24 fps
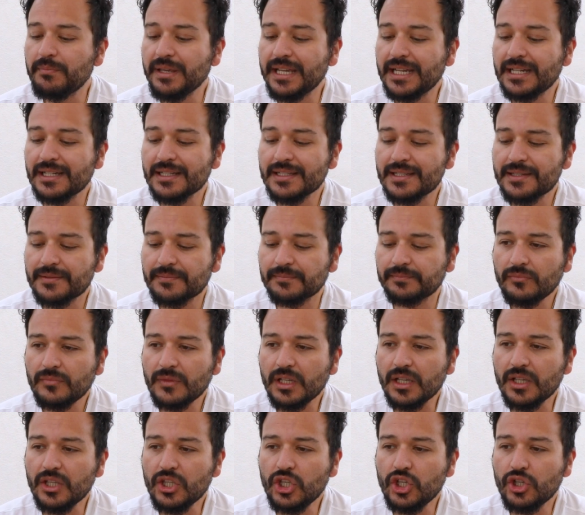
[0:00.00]
because
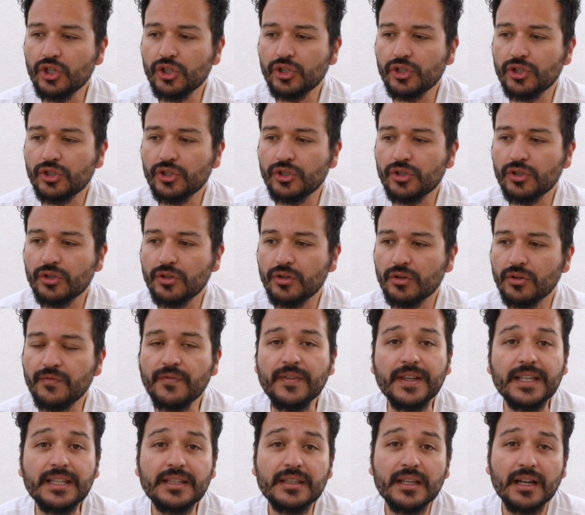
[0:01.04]
your
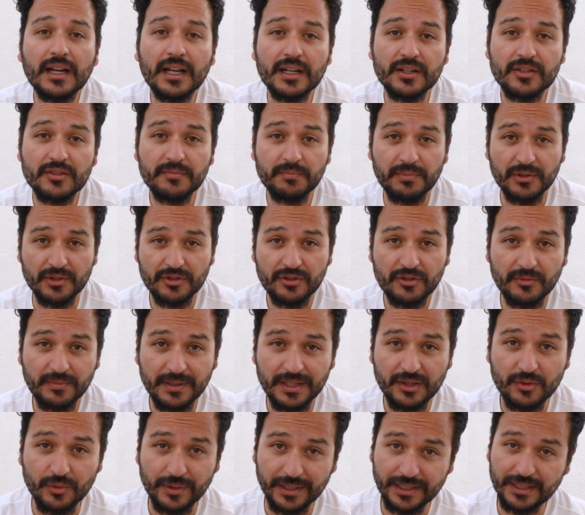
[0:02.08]
feet are supposed to be
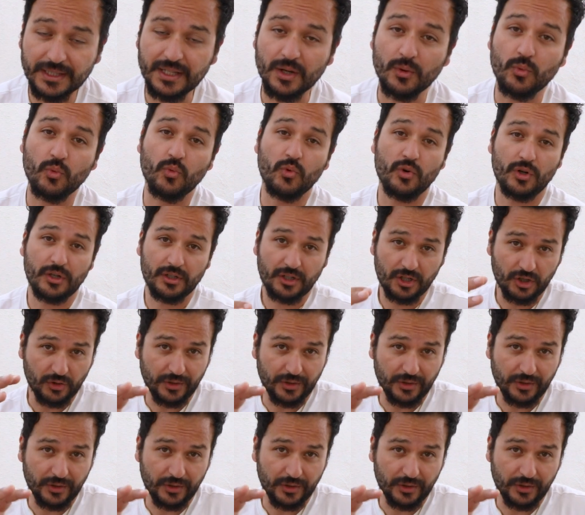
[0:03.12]
doing the work.